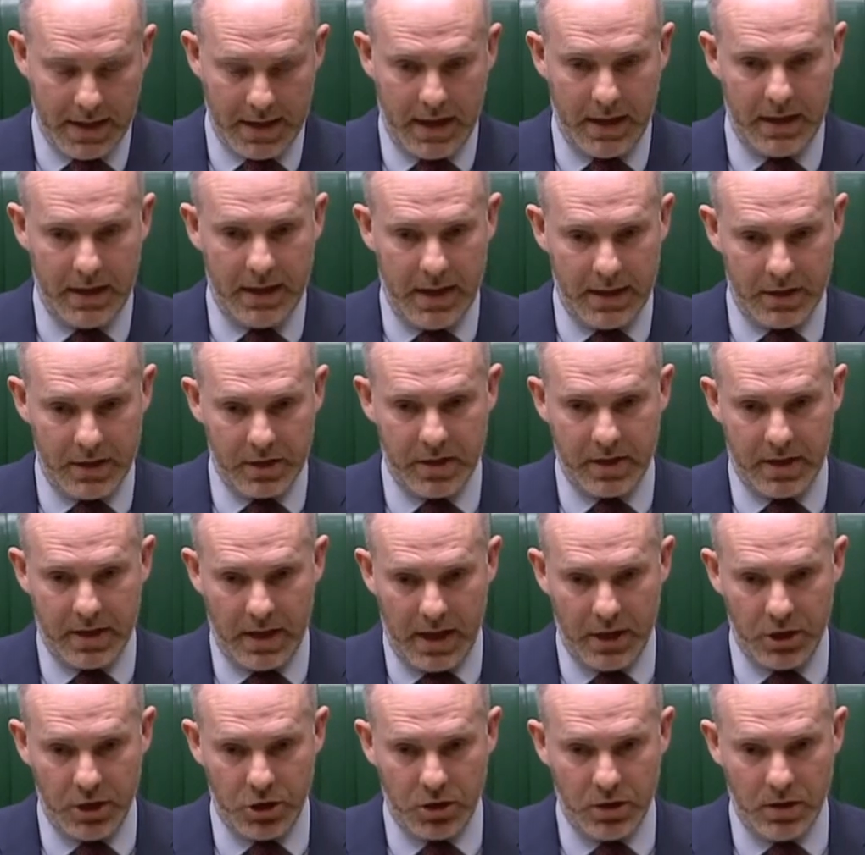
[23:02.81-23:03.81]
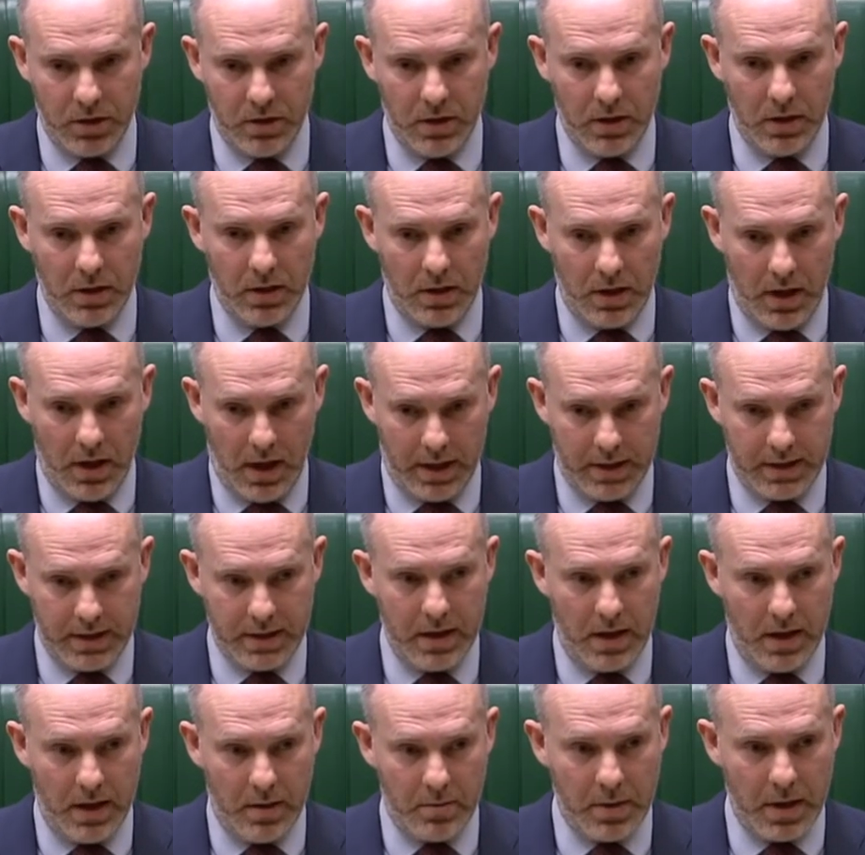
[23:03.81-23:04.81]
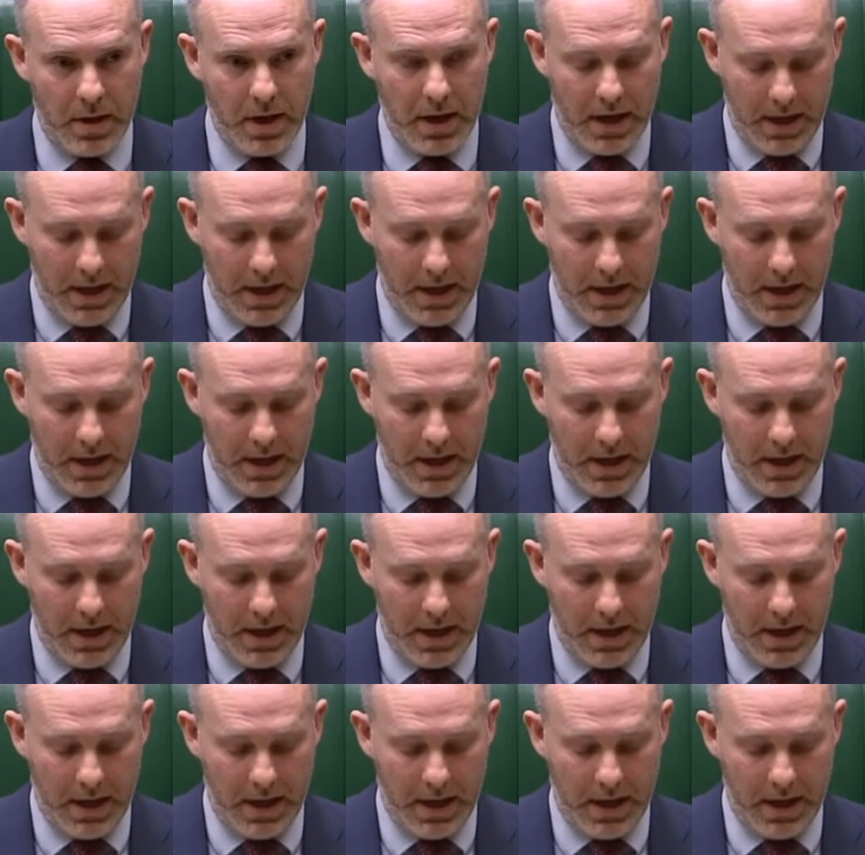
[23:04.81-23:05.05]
that legislation lined up.